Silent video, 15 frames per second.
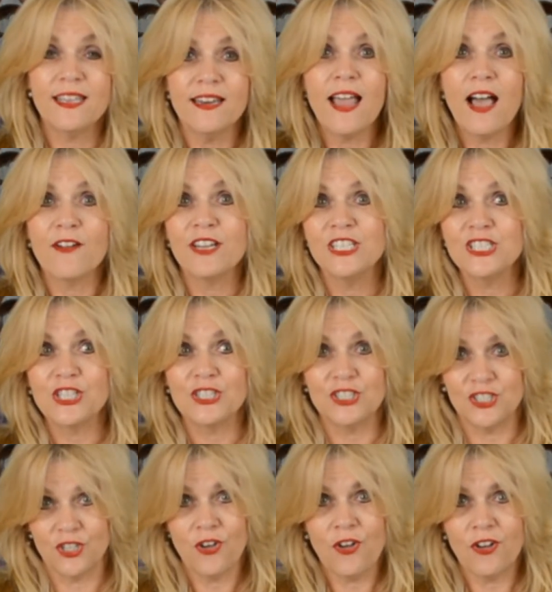get out into the
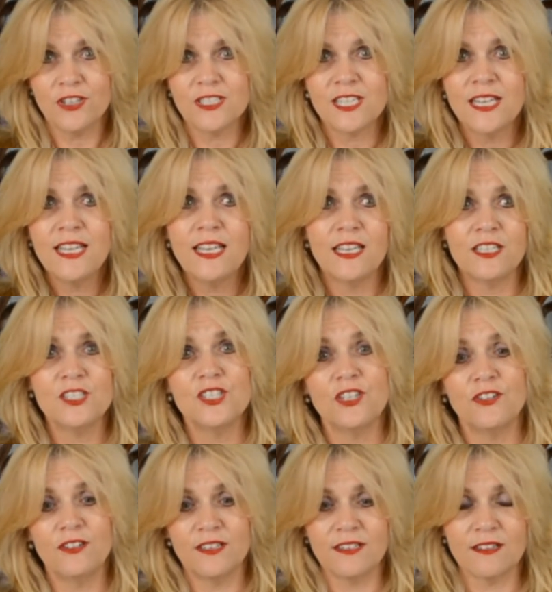dirt,
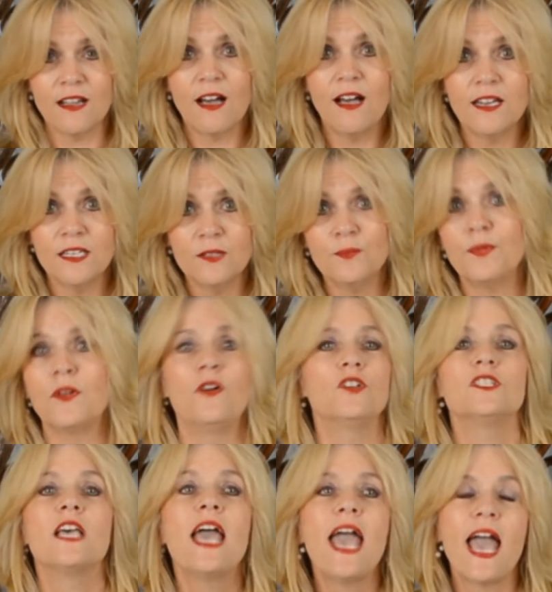into your little garden
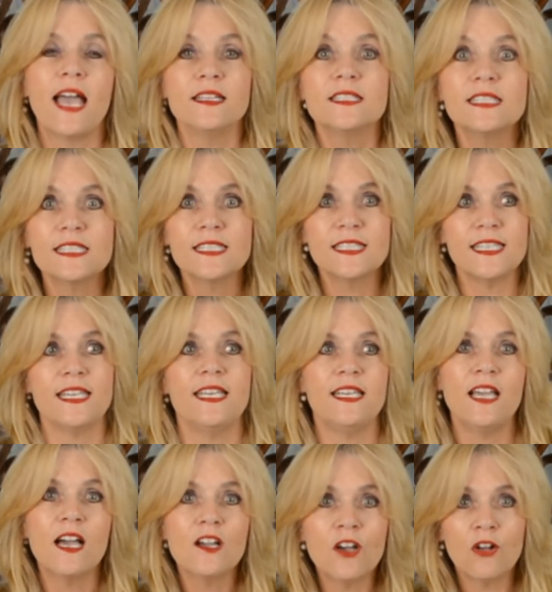plot, and
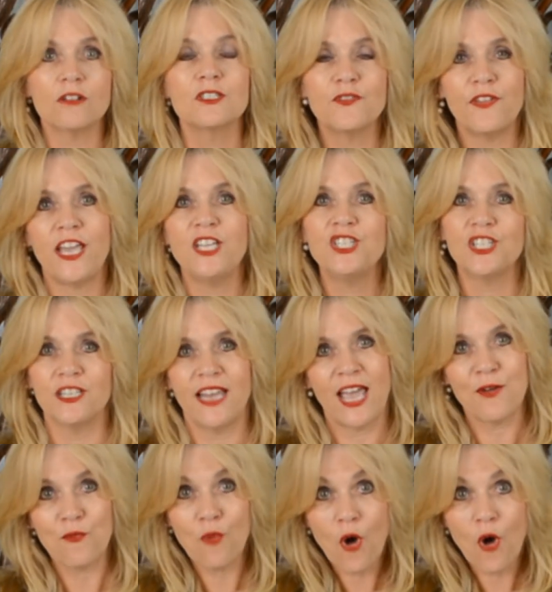see cultivation at